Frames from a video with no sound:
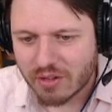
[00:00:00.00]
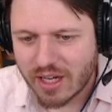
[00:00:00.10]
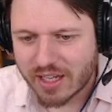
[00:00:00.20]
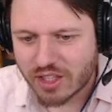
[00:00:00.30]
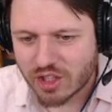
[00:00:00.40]

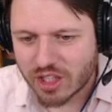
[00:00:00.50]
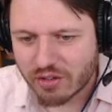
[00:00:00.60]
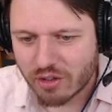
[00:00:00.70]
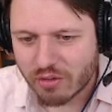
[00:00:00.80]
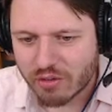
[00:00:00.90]
knock each
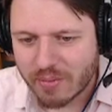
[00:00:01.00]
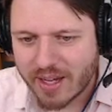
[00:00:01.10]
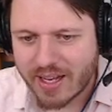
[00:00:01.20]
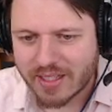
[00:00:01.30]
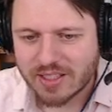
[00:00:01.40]
other over by
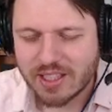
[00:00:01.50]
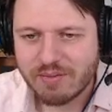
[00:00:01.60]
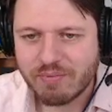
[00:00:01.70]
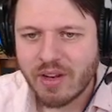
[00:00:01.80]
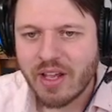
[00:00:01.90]
accident.
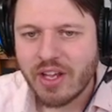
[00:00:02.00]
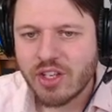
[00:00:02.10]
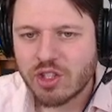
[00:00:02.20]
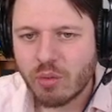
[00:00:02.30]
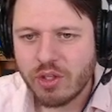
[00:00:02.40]
So